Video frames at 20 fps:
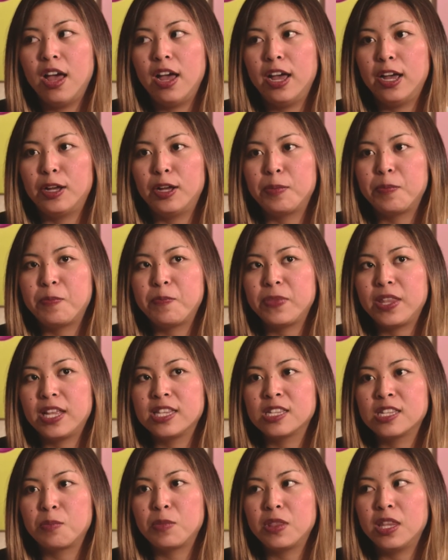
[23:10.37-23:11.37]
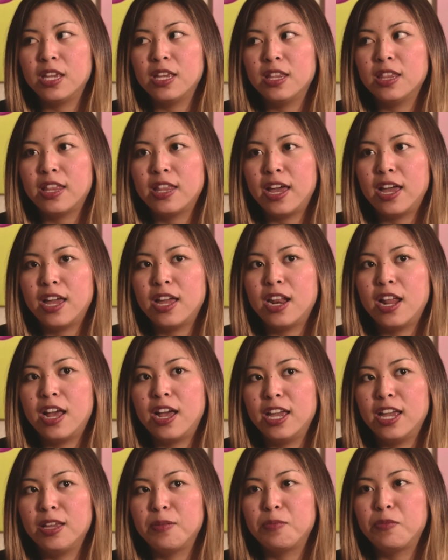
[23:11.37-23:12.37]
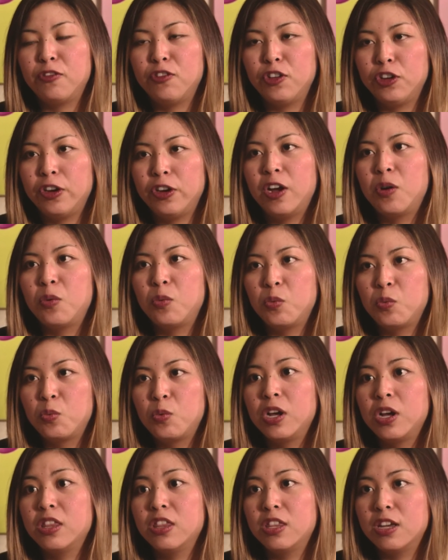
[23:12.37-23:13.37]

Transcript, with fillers: Um, that's something that I am figuring out what